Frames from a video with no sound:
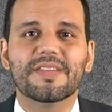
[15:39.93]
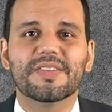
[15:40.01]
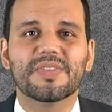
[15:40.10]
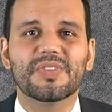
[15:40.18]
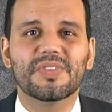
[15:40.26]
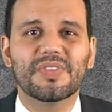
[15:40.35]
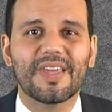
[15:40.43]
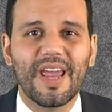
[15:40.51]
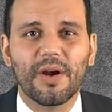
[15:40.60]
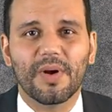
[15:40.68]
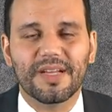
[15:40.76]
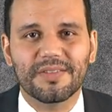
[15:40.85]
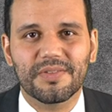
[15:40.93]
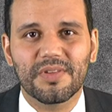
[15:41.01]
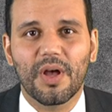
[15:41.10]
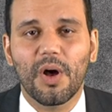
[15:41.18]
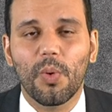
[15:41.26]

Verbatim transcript: to scare us